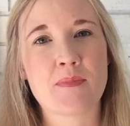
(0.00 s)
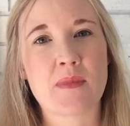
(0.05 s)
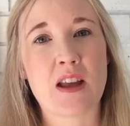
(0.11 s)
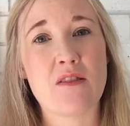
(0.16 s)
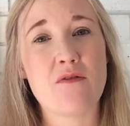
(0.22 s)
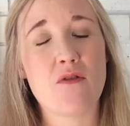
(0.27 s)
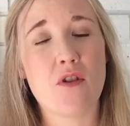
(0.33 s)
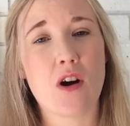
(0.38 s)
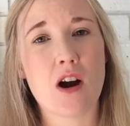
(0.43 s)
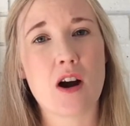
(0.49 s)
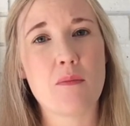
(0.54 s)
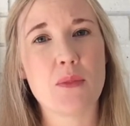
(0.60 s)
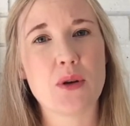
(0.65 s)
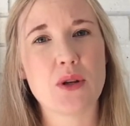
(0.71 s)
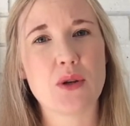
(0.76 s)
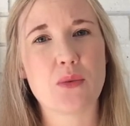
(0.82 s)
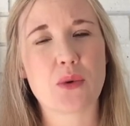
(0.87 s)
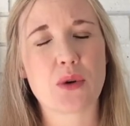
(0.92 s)

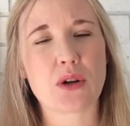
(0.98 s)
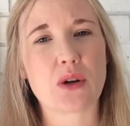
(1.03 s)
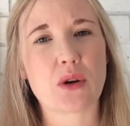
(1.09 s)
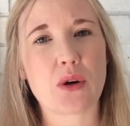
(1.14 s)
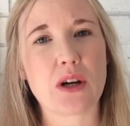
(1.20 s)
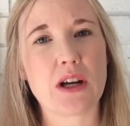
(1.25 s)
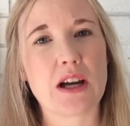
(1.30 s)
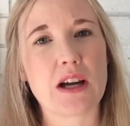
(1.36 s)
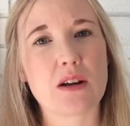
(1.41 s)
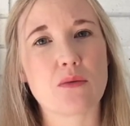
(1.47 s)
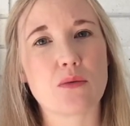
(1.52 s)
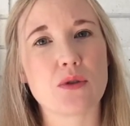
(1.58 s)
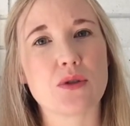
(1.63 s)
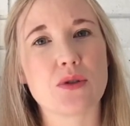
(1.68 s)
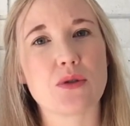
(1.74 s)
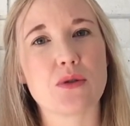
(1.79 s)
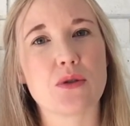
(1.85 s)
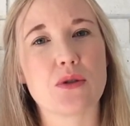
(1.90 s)
environment you want to create,
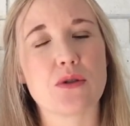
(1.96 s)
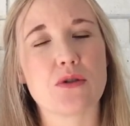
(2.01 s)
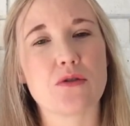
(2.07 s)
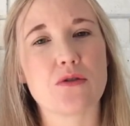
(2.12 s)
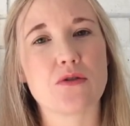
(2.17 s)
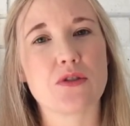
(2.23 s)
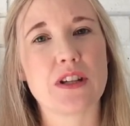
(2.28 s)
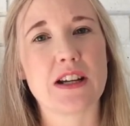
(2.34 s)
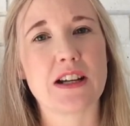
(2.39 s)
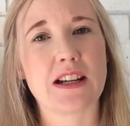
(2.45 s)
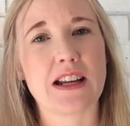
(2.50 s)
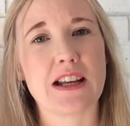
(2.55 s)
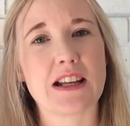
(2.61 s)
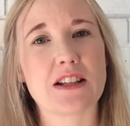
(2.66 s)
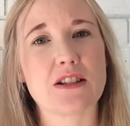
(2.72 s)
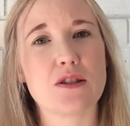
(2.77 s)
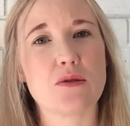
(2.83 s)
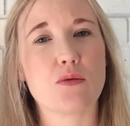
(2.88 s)
what sort of
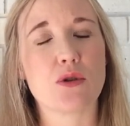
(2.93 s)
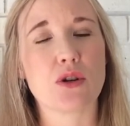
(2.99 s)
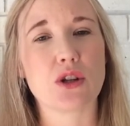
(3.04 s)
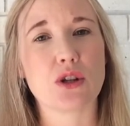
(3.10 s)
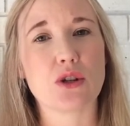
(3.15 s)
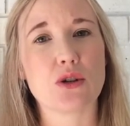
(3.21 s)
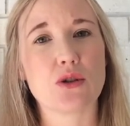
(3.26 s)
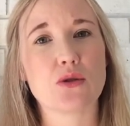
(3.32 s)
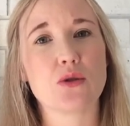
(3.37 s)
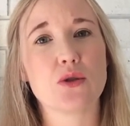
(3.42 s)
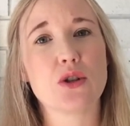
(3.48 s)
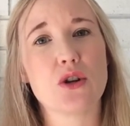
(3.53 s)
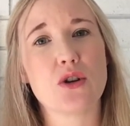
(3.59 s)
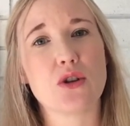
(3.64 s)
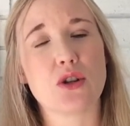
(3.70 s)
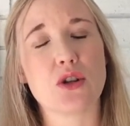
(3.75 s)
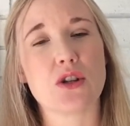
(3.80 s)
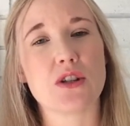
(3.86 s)
techniques you want to use or
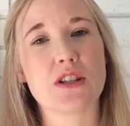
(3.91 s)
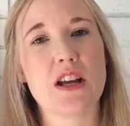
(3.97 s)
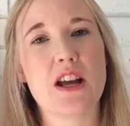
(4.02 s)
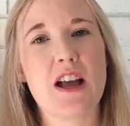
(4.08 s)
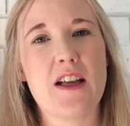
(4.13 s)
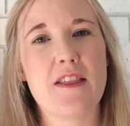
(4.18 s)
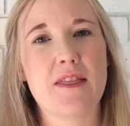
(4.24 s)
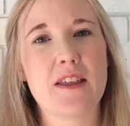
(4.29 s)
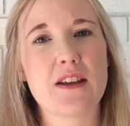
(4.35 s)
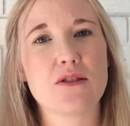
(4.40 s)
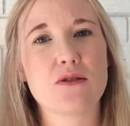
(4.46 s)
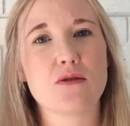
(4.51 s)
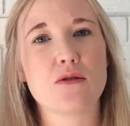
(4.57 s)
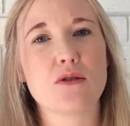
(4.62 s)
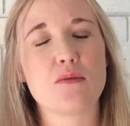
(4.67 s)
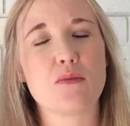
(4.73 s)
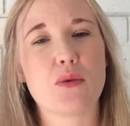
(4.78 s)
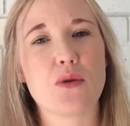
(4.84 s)
don't use. These are
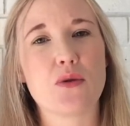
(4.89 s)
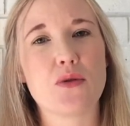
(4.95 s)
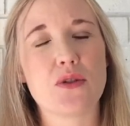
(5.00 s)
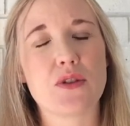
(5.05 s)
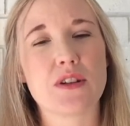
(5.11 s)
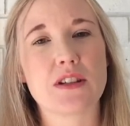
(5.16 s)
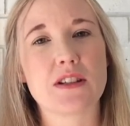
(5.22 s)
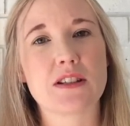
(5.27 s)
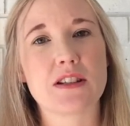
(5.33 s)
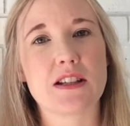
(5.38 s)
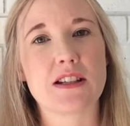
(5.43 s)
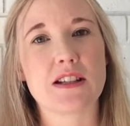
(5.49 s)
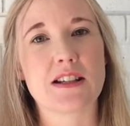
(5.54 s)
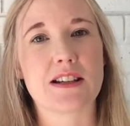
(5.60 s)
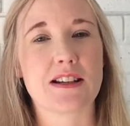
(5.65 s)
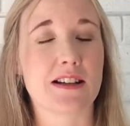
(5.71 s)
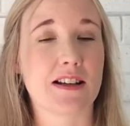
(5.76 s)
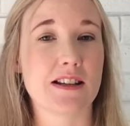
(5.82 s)
all important things to
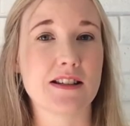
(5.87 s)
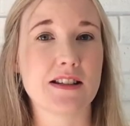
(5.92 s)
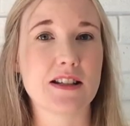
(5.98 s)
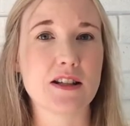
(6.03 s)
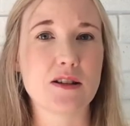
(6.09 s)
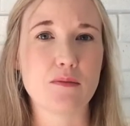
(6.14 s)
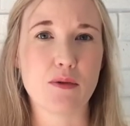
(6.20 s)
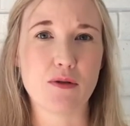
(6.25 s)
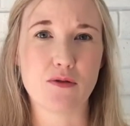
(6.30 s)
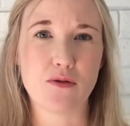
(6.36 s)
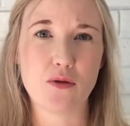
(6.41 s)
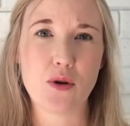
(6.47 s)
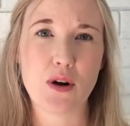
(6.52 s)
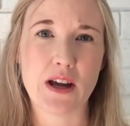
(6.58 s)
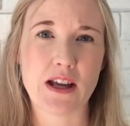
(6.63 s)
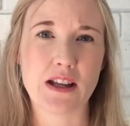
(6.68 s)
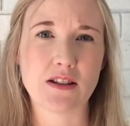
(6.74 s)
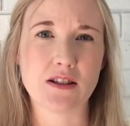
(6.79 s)
consider
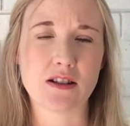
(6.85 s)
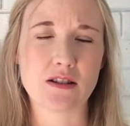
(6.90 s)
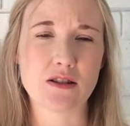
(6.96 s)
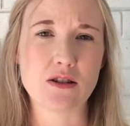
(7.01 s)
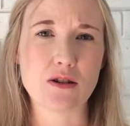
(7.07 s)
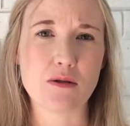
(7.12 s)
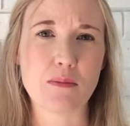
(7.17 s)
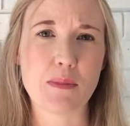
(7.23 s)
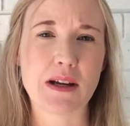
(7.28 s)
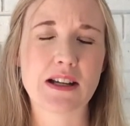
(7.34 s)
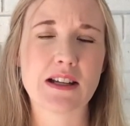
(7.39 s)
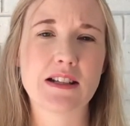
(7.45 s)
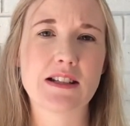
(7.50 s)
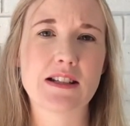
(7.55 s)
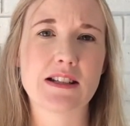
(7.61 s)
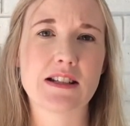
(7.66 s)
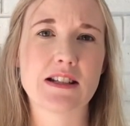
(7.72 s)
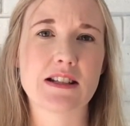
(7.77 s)
beforehand, so that you're not making
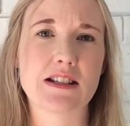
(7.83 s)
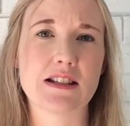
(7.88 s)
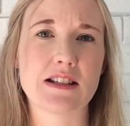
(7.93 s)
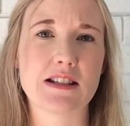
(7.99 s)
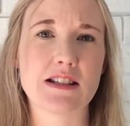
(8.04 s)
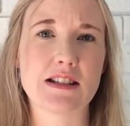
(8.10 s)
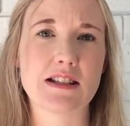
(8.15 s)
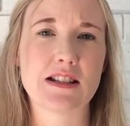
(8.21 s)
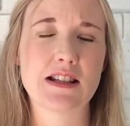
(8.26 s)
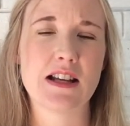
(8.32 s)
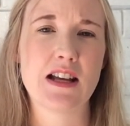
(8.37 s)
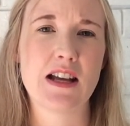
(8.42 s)
decisions